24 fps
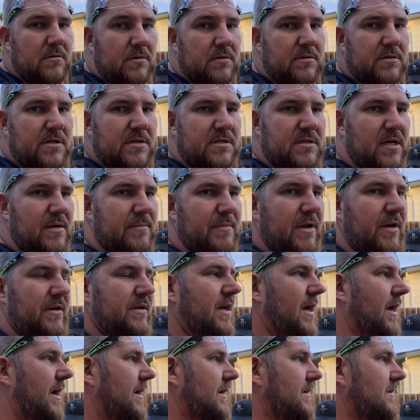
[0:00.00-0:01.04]
She's seen better
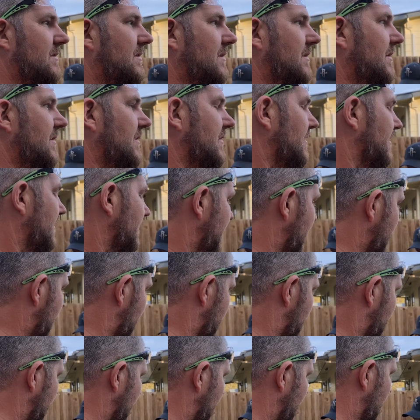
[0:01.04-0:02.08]
days. That's
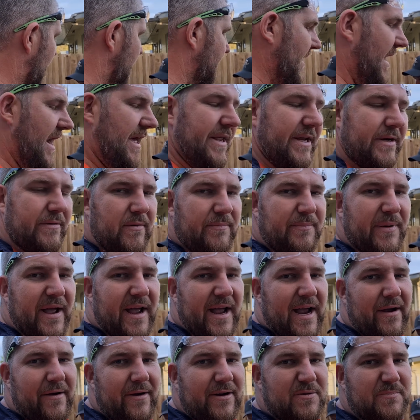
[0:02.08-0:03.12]
just an in paddock
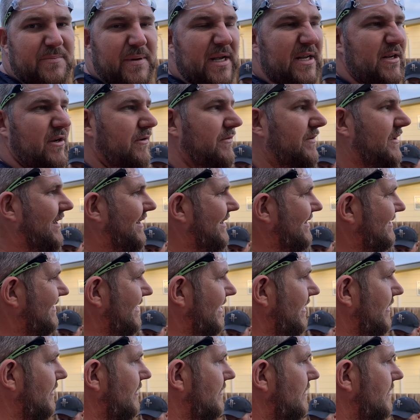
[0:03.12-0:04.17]
repair. It's been on there,
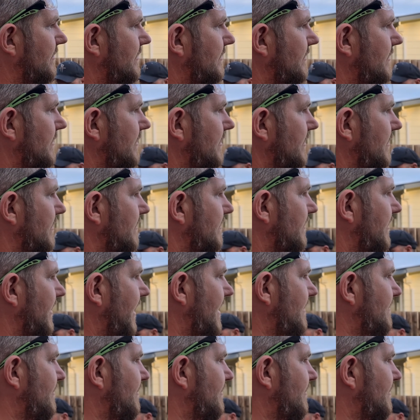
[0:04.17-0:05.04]
so it ain't